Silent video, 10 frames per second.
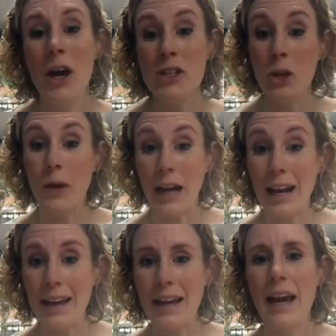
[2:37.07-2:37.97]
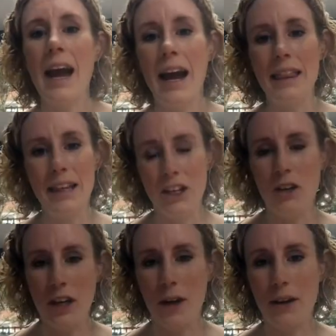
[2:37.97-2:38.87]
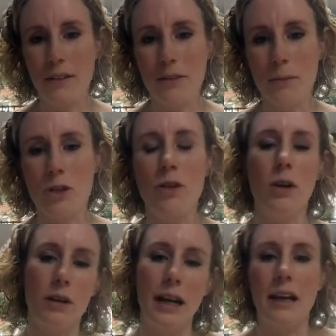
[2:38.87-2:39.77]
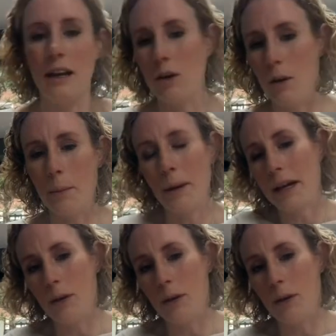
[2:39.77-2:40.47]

So you can click and then you can go and give them the treat, or click and call them back,